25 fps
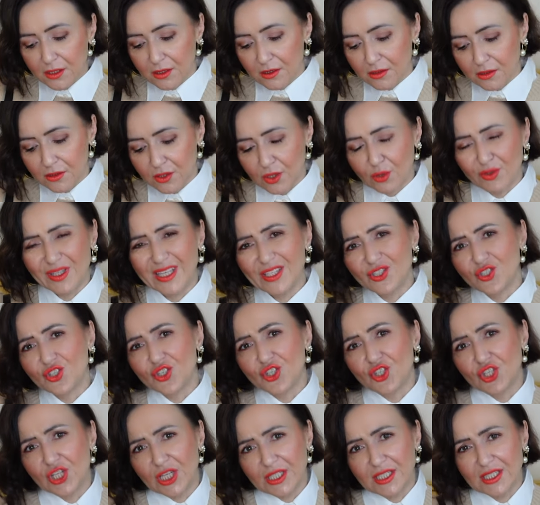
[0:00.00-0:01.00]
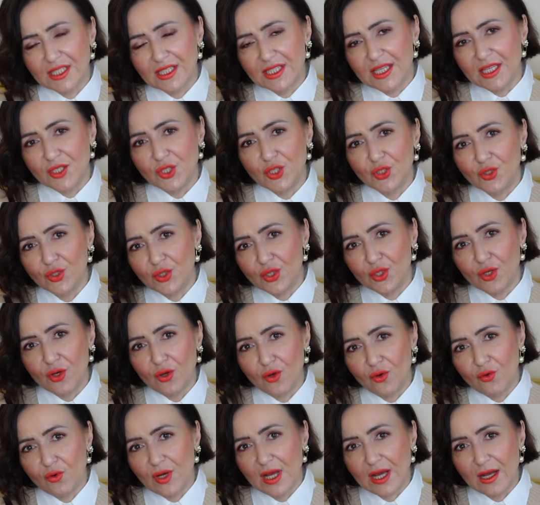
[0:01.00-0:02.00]
So that just did you
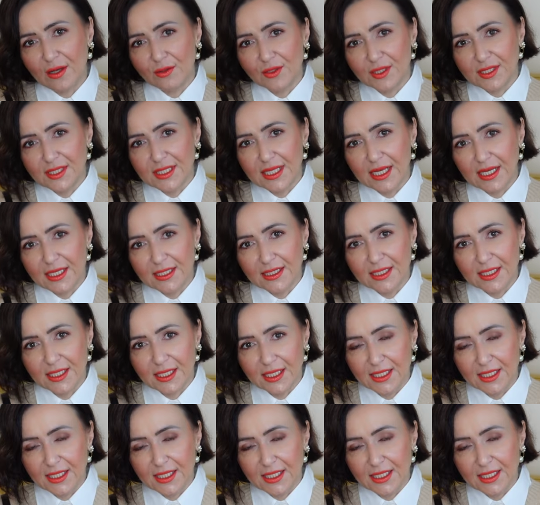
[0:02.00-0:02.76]
know how the sizing